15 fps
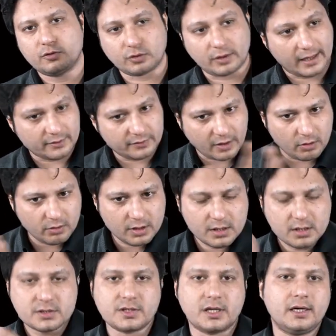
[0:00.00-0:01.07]
So that is how
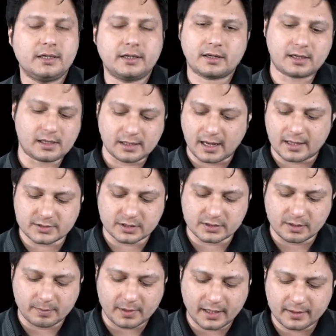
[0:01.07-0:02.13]
cylindrical cast is
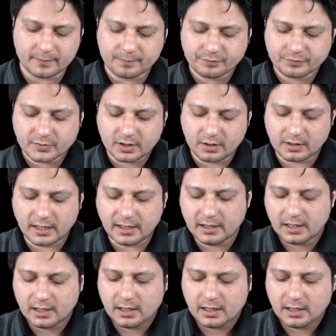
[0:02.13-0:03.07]
applied. All right.